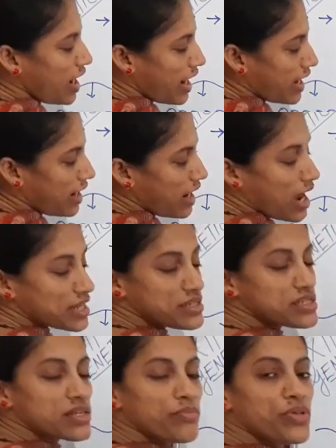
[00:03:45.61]
and
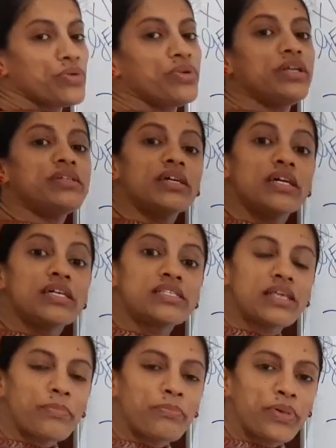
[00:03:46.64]
larger subunit
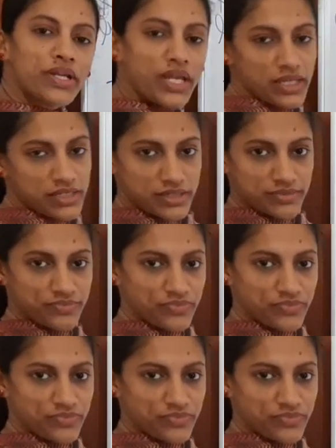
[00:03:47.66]
separate.